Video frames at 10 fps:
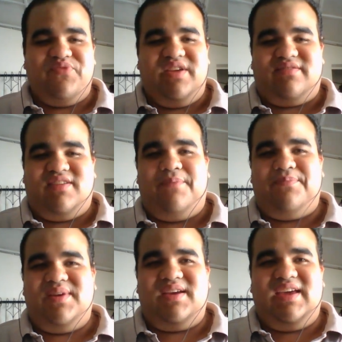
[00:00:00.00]
Stop
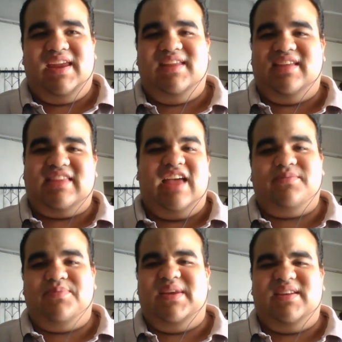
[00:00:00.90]
getting
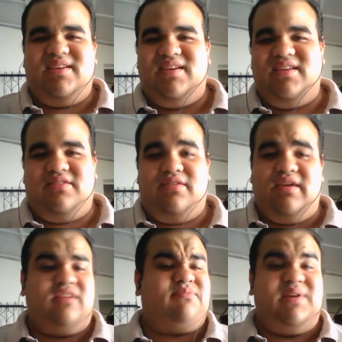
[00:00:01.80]
attachment into
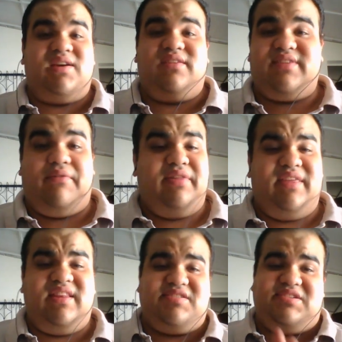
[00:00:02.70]
things because
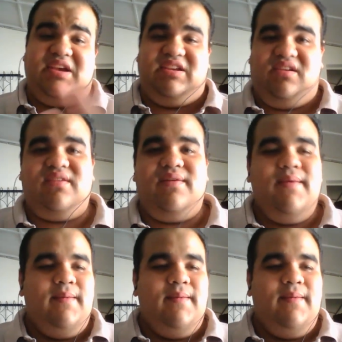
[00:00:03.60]
everything is changing.